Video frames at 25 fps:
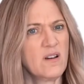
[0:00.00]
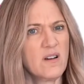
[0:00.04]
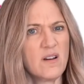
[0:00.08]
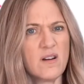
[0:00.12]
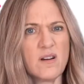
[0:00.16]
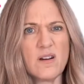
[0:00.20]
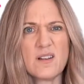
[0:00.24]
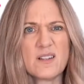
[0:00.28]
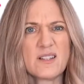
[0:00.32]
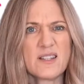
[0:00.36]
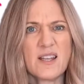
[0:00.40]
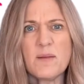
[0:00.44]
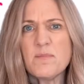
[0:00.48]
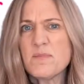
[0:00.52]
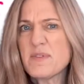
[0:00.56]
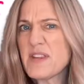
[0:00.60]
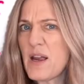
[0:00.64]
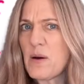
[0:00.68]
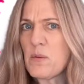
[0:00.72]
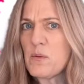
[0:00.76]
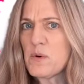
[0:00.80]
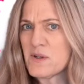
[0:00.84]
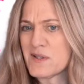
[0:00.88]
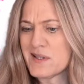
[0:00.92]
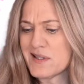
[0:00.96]
Seems
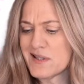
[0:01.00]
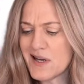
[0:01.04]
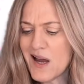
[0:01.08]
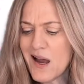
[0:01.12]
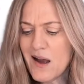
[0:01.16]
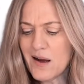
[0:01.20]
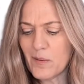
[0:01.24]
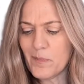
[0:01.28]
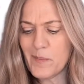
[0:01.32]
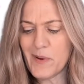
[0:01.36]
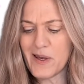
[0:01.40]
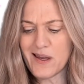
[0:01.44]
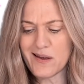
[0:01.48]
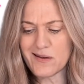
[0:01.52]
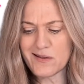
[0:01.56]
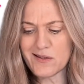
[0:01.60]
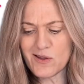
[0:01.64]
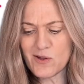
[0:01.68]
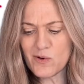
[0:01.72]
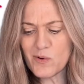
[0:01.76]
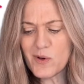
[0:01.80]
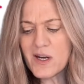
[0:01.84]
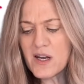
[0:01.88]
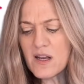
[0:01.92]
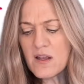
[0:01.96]
like we're stuck because
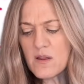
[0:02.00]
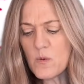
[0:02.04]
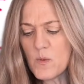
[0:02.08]
3 to the